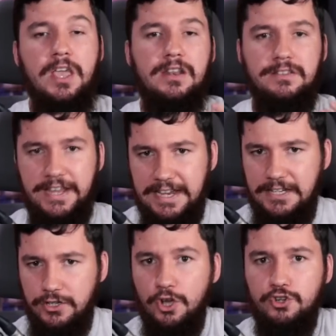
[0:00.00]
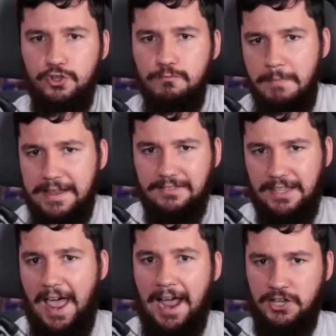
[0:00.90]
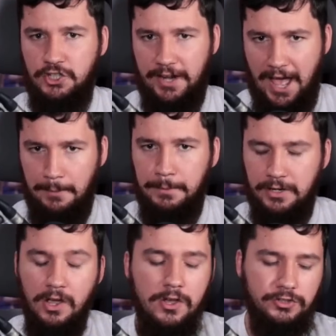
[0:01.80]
needed to make that action happen.